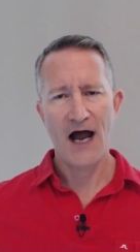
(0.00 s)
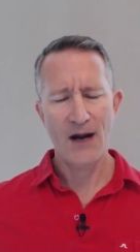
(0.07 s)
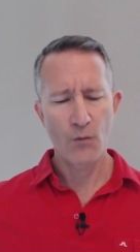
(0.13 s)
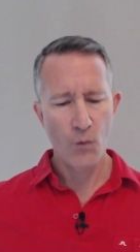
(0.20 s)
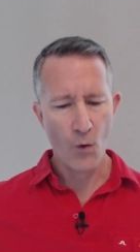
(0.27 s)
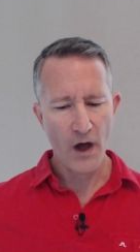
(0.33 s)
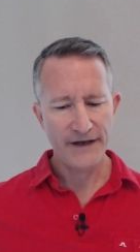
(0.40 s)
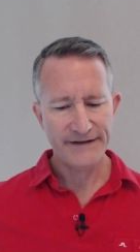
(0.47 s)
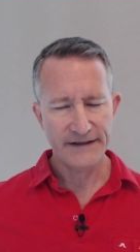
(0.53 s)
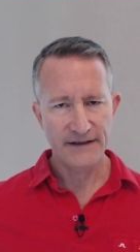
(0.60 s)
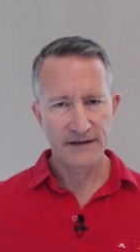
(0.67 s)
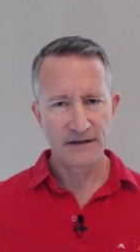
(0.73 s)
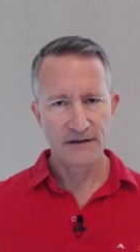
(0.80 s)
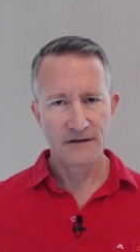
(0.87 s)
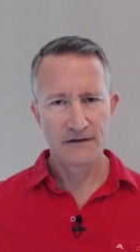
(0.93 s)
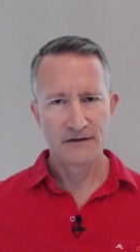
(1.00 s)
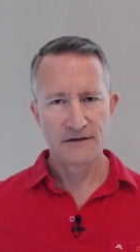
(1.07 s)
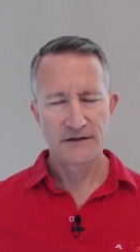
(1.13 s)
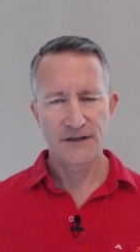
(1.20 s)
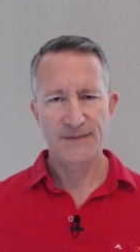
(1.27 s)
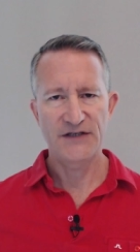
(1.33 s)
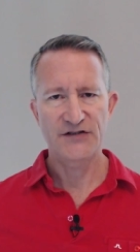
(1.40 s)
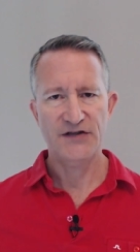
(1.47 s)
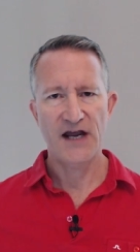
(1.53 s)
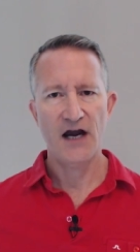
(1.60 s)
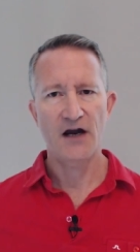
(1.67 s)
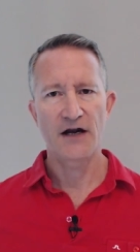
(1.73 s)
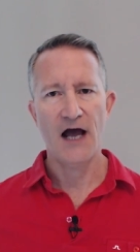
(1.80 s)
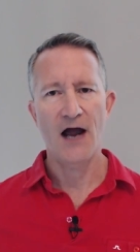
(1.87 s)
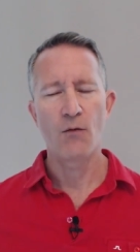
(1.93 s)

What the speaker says: I wanted to be scared.